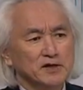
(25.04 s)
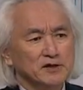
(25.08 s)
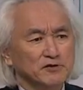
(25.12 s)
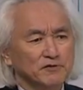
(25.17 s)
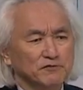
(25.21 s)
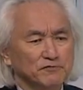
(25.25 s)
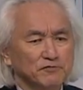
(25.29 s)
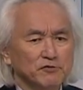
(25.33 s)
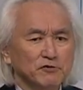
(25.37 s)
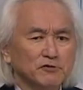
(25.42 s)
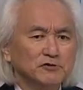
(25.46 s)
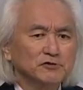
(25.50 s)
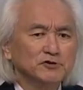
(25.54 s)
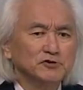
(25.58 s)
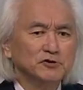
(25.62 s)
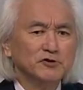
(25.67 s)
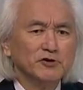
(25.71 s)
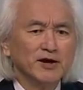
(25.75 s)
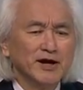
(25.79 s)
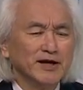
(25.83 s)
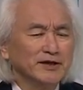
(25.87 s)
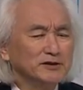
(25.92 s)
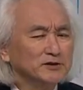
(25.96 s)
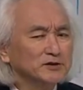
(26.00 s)
The
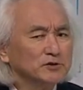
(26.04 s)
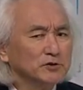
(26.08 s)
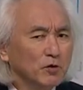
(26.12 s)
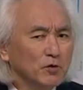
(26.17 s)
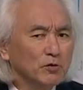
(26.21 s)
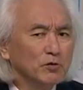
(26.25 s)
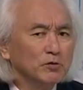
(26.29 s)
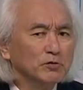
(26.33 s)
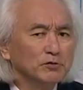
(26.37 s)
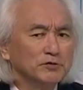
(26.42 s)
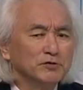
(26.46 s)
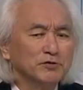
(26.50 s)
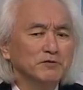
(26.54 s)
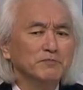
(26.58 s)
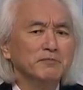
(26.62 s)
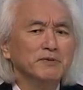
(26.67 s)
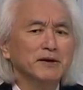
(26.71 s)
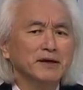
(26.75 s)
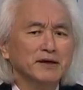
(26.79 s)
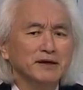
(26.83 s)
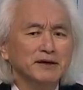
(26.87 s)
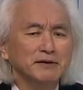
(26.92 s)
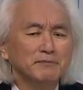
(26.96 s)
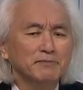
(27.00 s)
future as told to
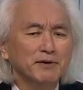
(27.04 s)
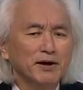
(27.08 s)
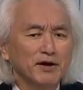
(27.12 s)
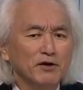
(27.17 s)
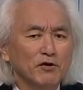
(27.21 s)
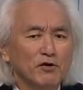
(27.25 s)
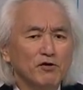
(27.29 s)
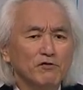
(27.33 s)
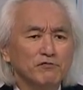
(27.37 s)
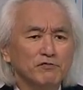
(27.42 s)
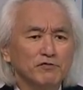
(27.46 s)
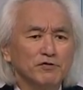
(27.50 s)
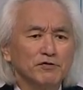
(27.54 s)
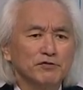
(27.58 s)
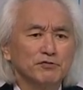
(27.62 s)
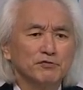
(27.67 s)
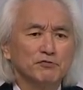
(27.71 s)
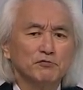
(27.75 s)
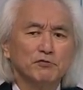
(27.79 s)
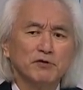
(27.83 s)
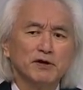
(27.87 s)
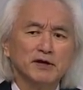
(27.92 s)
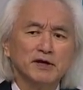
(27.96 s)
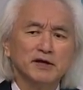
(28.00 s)
me by over
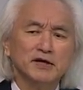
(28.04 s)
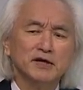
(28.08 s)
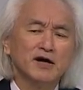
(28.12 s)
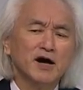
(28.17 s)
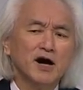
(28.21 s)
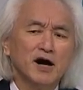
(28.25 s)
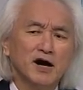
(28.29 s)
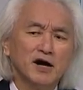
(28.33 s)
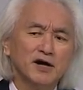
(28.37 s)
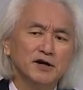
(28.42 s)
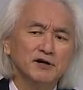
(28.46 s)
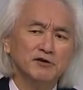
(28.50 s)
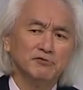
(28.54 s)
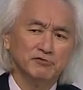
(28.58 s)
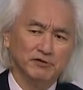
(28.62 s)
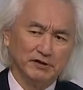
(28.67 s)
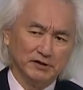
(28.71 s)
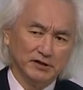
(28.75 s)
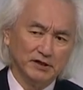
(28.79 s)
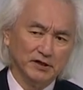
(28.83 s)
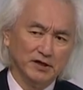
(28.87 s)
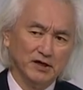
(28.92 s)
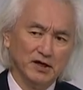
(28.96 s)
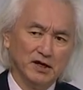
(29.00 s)

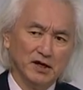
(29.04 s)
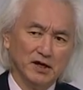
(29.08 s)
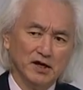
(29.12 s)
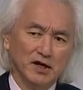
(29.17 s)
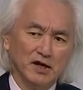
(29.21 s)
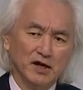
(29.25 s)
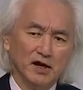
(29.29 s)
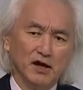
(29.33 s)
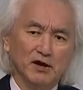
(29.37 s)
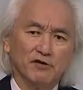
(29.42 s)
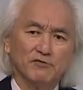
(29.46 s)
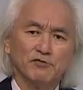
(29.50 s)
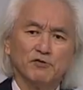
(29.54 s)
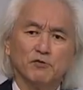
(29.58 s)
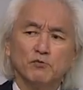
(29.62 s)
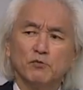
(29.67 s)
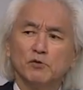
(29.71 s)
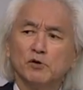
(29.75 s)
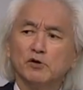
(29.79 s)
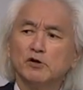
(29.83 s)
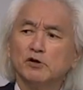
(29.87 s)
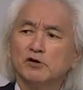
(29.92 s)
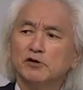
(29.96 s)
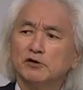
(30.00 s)
300 of the
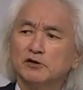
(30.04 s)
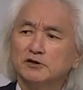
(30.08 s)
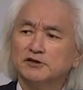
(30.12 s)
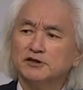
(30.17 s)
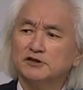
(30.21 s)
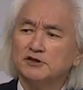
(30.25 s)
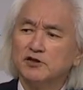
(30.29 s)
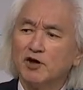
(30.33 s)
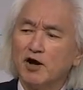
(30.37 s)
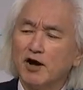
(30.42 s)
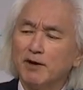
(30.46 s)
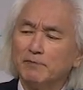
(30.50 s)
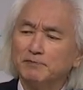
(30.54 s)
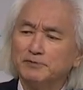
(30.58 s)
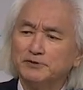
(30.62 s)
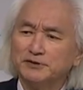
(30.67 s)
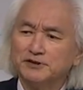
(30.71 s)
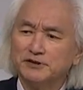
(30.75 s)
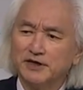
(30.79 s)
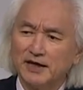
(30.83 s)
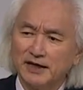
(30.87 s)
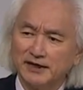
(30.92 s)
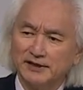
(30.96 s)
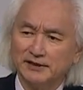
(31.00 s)
world's top
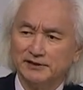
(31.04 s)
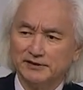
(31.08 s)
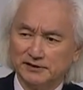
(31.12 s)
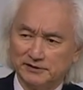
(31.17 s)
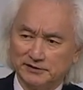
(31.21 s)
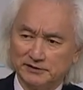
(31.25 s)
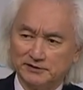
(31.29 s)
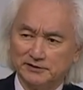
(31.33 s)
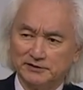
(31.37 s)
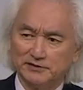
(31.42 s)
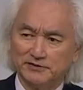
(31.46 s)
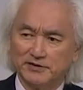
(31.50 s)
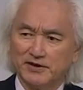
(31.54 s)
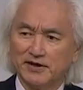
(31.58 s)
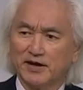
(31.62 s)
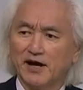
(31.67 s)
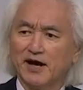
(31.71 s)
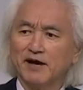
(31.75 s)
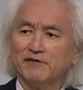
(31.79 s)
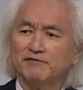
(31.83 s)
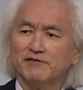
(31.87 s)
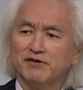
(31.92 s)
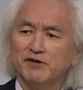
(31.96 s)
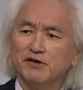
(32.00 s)
scientists that
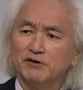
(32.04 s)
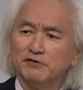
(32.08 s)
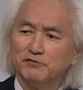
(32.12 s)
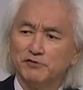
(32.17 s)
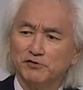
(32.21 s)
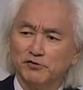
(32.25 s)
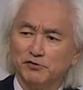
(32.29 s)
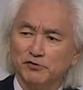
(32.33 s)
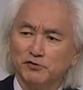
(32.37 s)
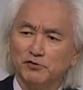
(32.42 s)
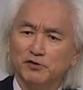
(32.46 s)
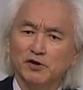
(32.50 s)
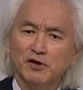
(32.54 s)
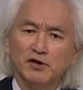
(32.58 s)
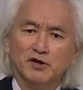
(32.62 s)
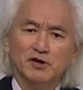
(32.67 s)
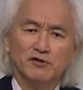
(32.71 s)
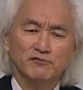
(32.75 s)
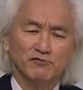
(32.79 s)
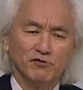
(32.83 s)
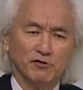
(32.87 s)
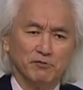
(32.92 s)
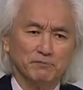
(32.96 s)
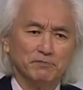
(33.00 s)
I've interviewed
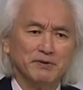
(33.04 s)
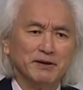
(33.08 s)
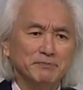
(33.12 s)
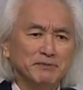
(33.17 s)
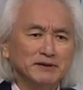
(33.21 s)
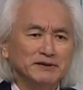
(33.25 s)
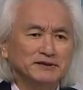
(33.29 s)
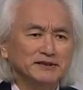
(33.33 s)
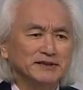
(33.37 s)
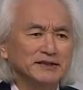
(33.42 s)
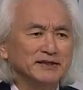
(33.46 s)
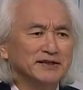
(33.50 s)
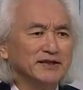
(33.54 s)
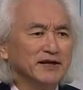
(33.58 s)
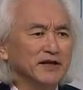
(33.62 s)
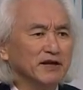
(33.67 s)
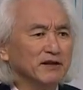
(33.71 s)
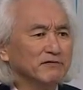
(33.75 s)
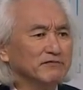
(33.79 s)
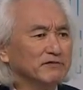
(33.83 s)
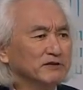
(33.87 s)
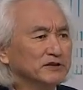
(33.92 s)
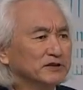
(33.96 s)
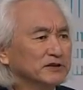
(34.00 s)
for BBC
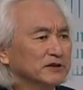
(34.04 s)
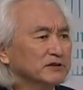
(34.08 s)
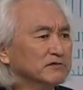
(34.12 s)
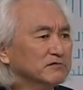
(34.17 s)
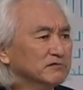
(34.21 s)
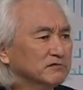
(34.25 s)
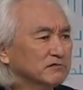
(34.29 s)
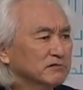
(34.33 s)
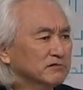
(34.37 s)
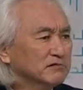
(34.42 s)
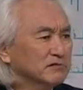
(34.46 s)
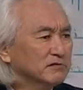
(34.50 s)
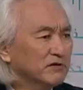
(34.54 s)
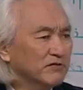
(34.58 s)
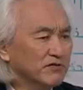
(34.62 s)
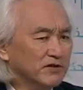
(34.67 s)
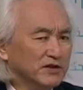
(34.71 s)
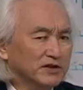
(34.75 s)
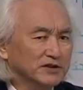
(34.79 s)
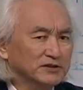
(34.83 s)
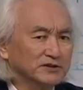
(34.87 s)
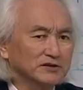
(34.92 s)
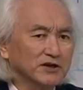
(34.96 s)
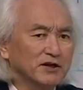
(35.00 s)
Television, the
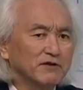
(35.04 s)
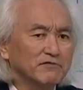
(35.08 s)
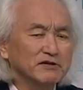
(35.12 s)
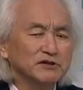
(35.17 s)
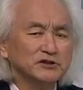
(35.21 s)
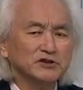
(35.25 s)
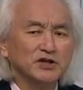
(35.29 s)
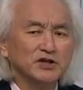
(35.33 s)
Discovery